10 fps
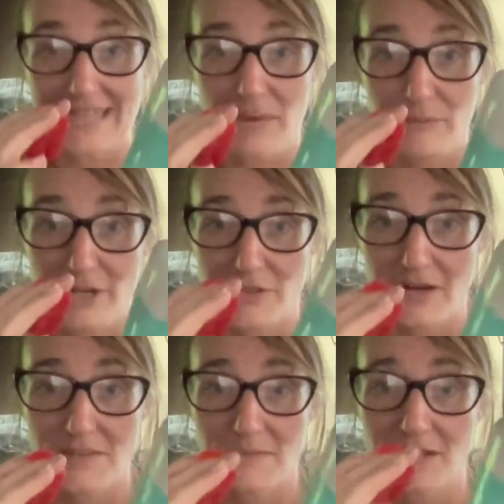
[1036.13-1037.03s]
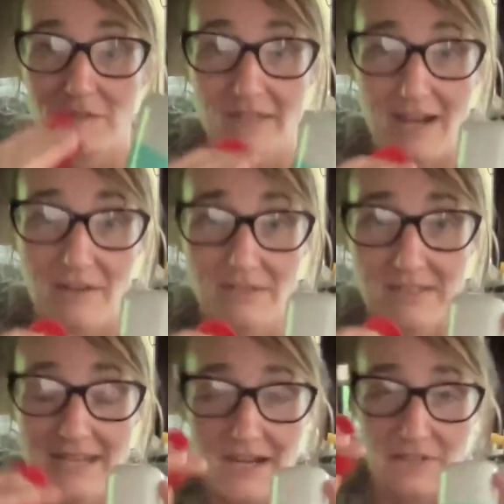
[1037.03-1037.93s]
down, pressurize himself down,
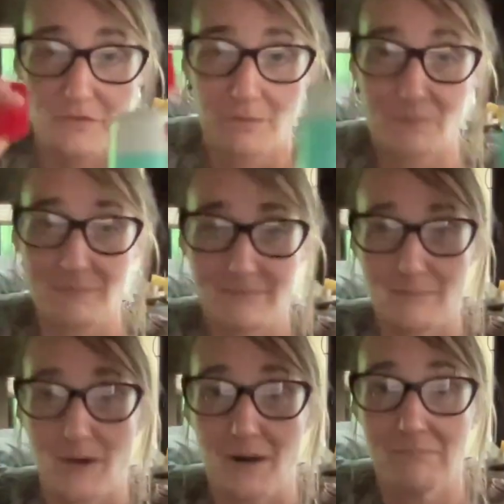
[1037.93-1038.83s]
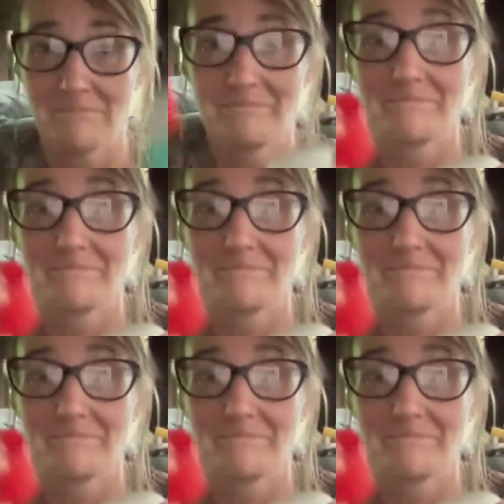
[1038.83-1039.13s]
detach from mom.